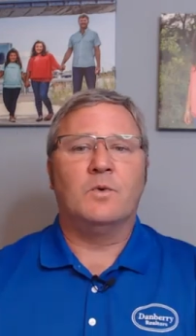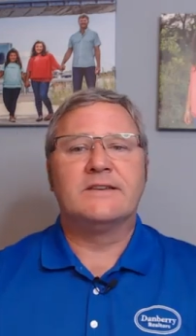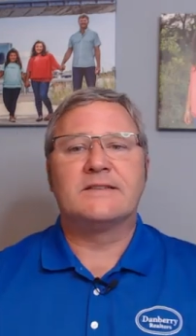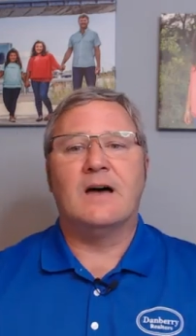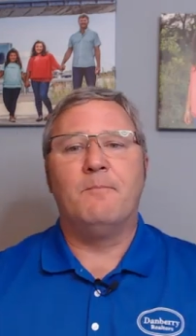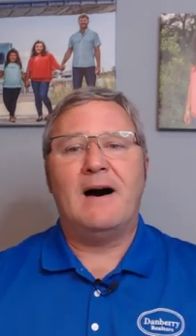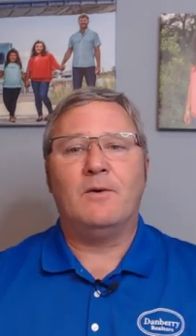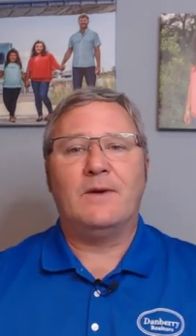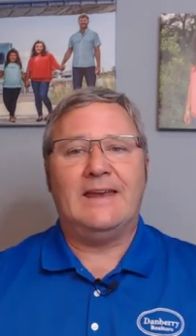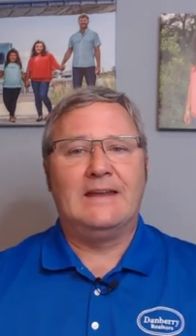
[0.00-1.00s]
was
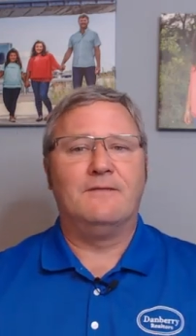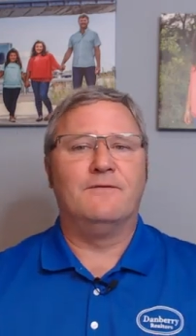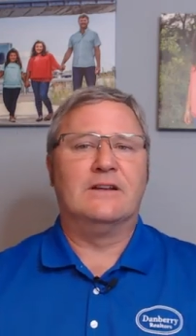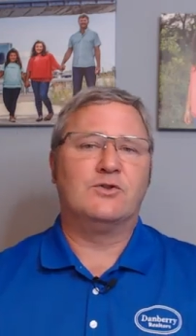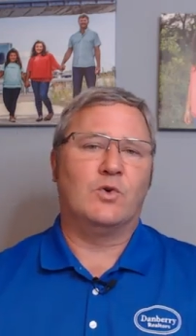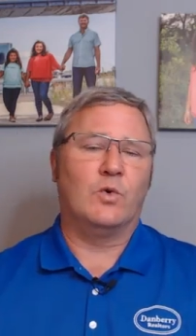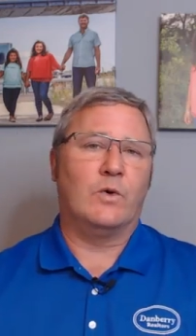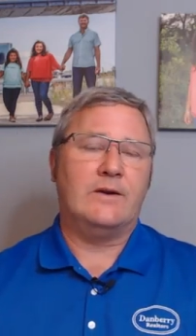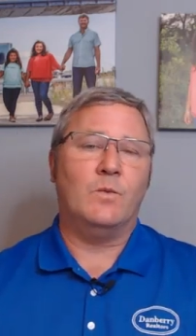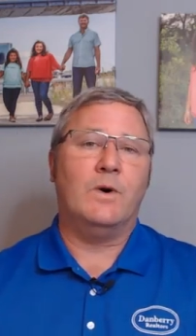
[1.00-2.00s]
about
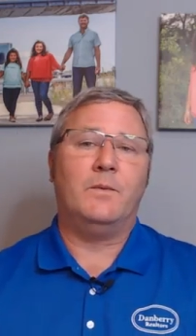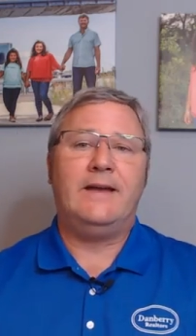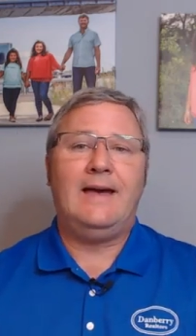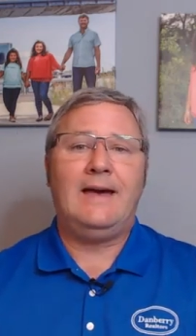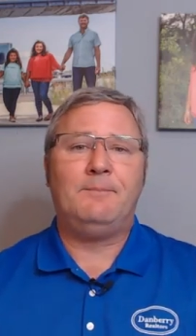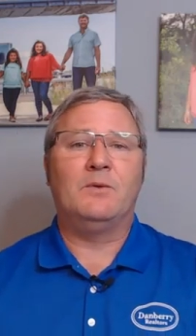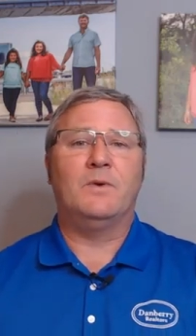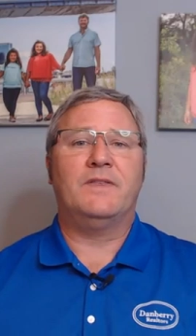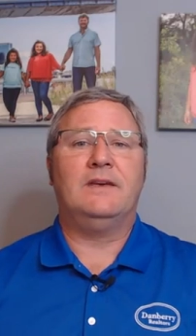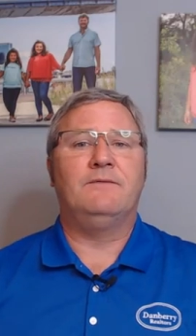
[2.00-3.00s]
inventory. What would
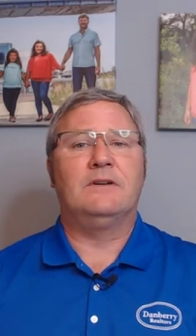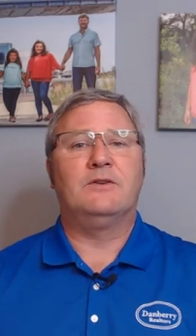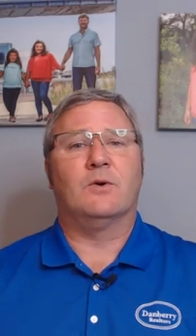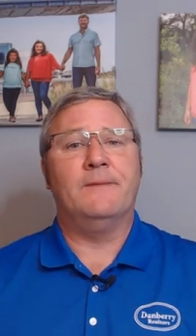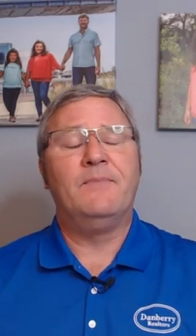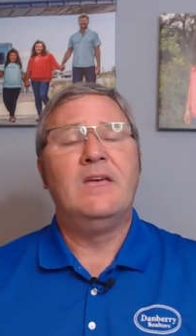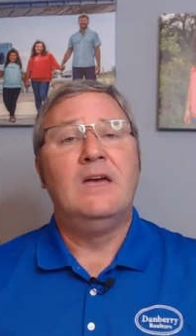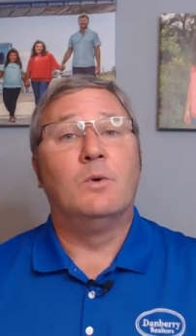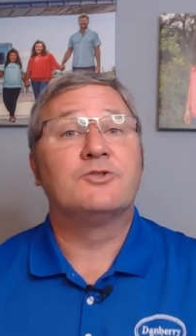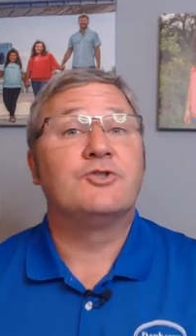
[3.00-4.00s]
happen with inventory?
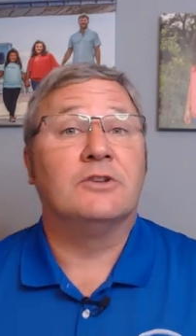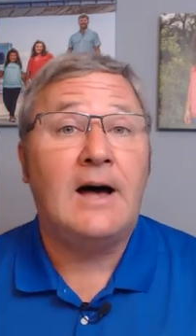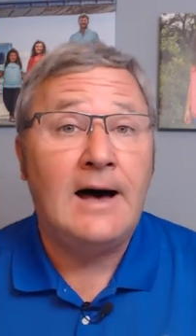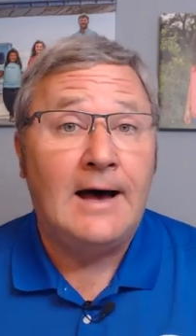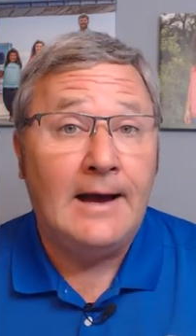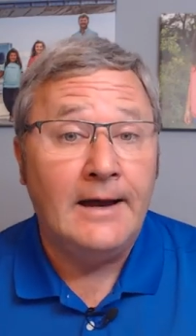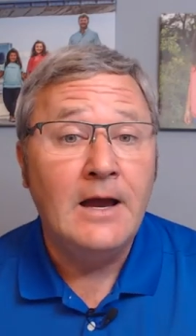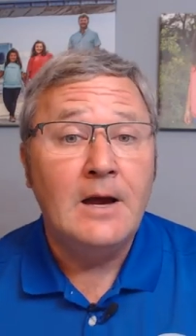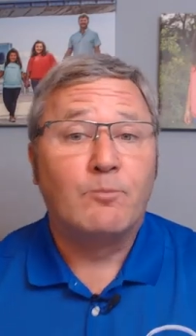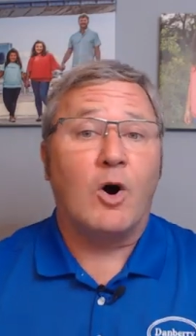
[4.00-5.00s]
Well,
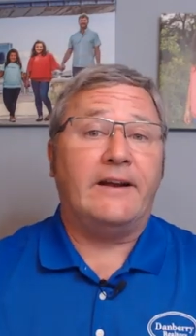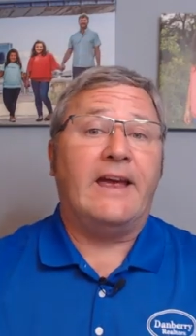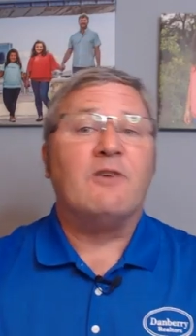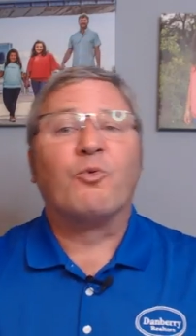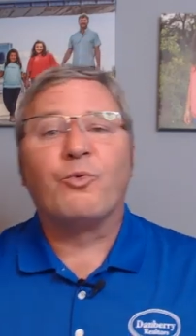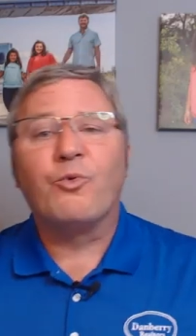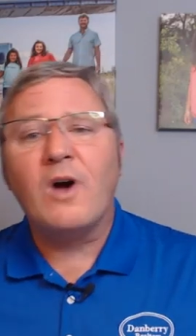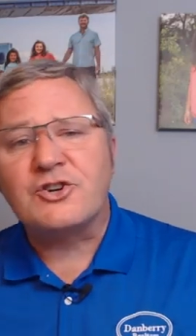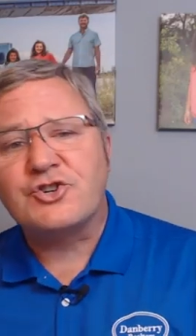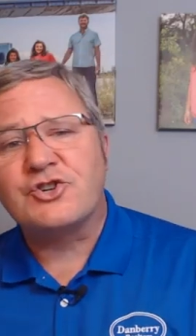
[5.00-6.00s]
July brought a
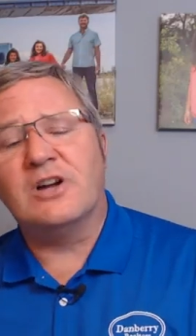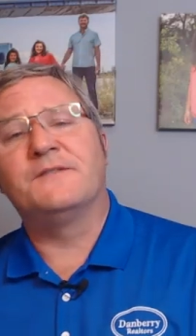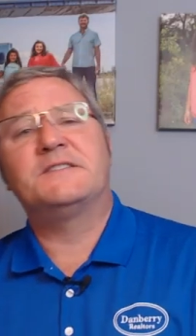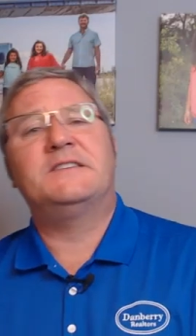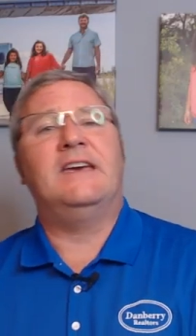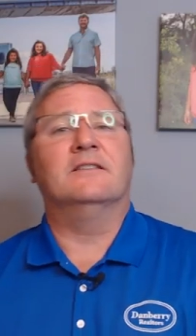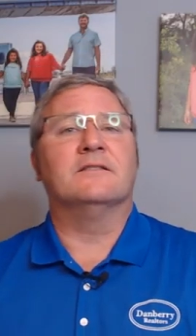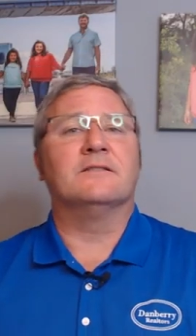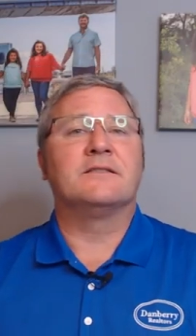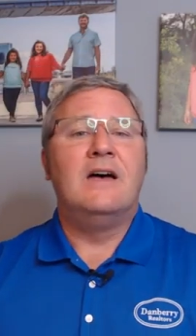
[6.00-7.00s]
rush of
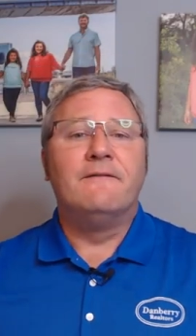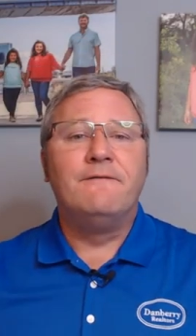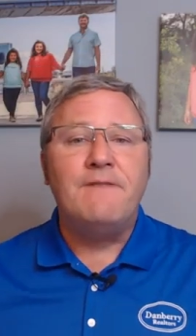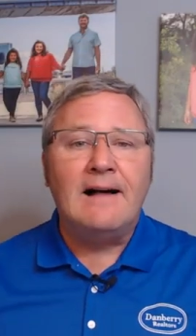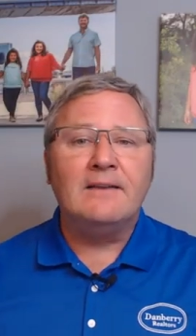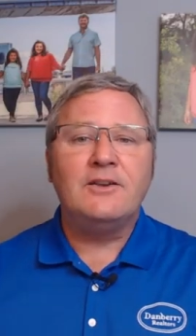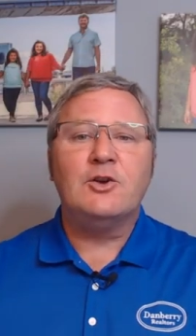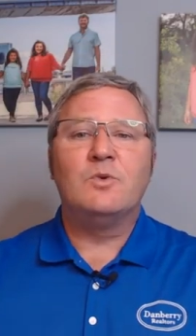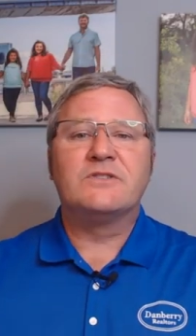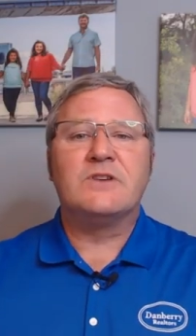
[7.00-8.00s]
sales. Volume was